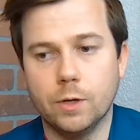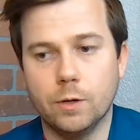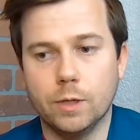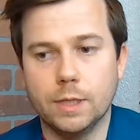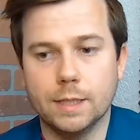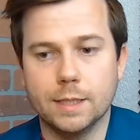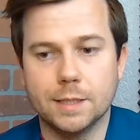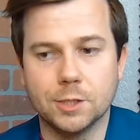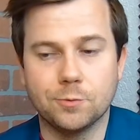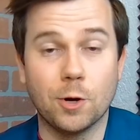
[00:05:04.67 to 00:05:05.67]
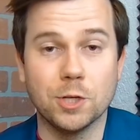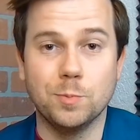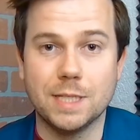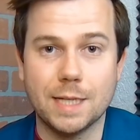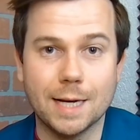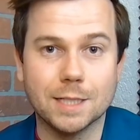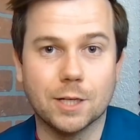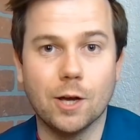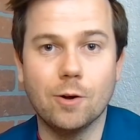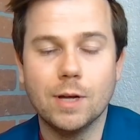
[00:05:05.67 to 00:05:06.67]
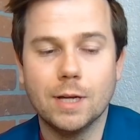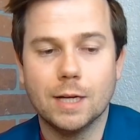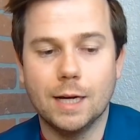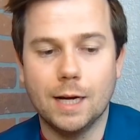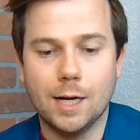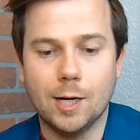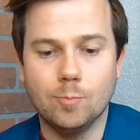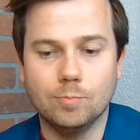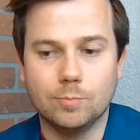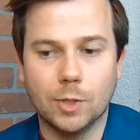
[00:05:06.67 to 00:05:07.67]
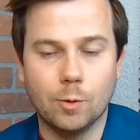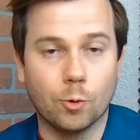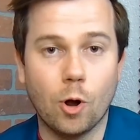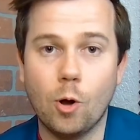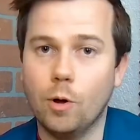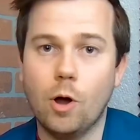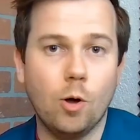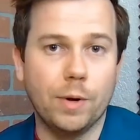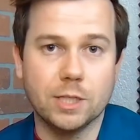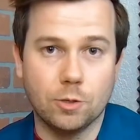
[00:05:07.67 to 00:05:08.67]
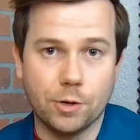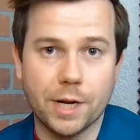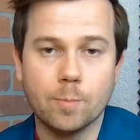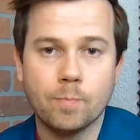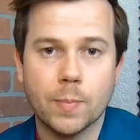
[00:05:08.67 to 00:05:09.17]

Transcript: know, as far as mistakes go, we're all always learning.